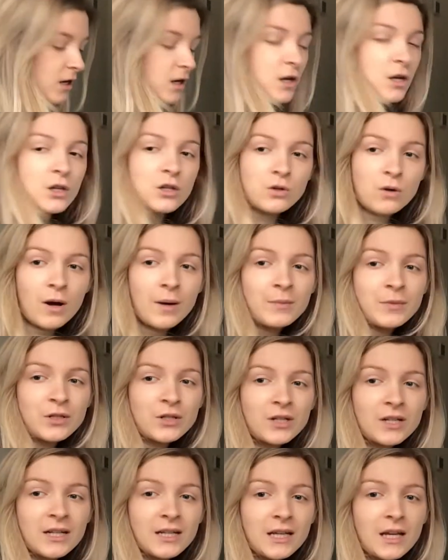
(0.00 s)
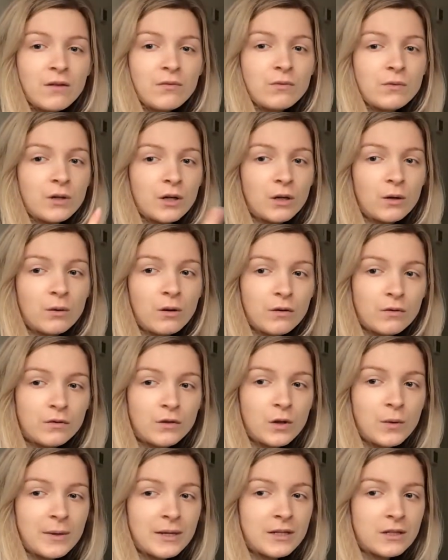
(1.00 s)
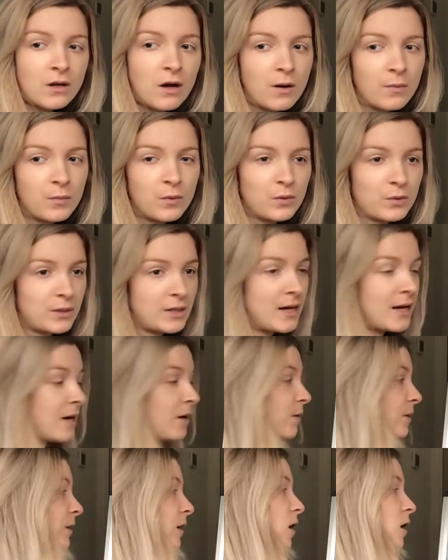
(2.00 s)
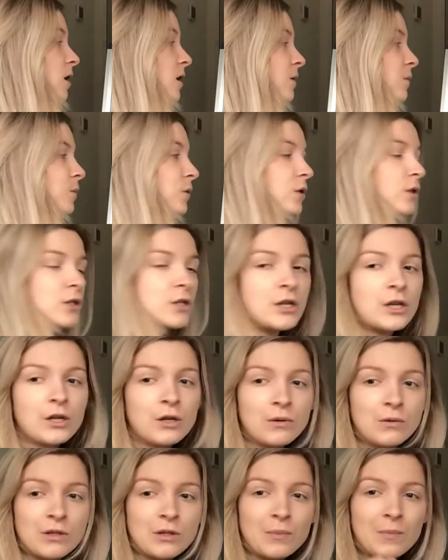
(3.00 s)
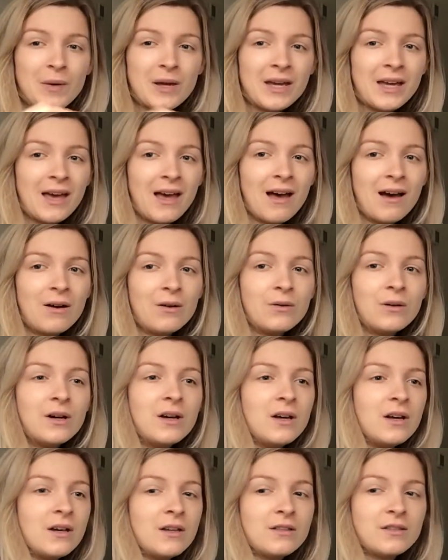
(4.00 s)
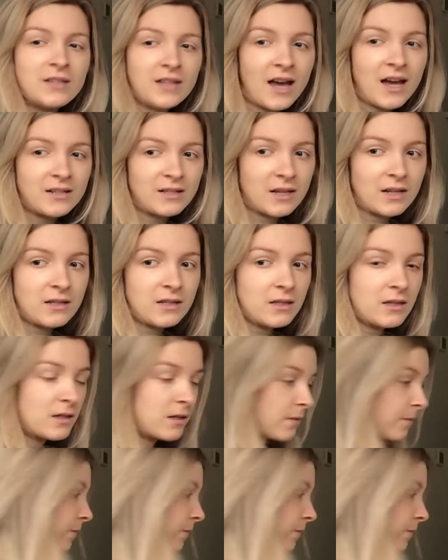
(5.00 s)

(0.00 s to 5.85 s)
So I'm just going to give you a few examples now, and I want you to pick out the addends,